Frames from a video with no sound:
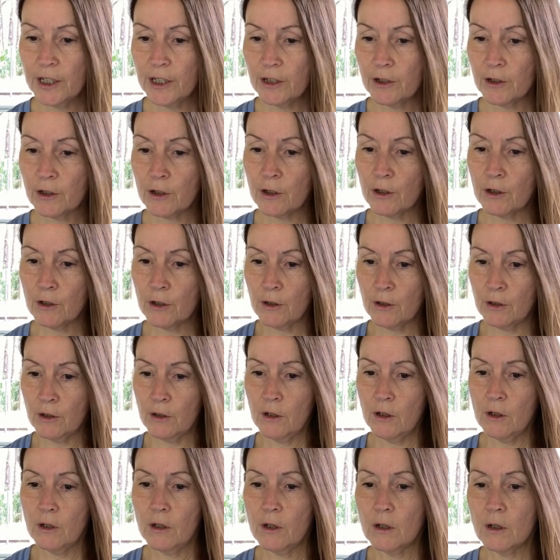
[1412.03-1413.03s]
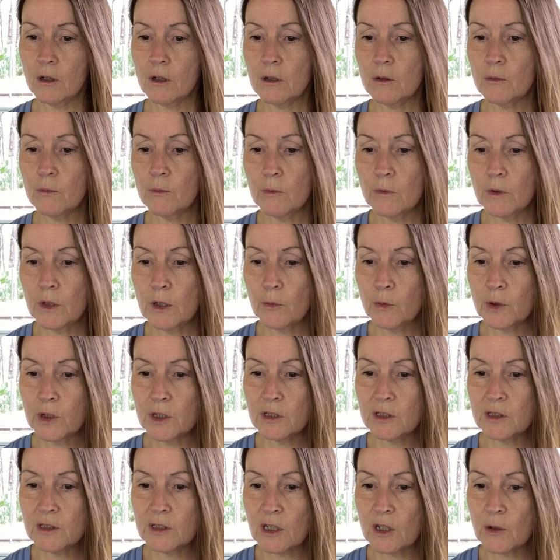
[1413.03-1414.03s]
here um, what
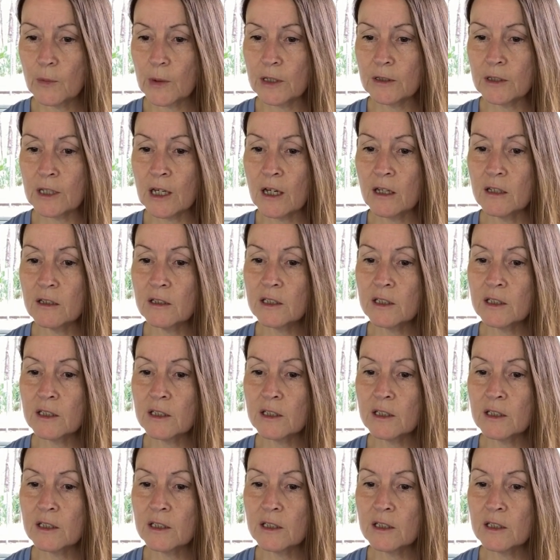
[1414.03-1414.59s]
it said about that.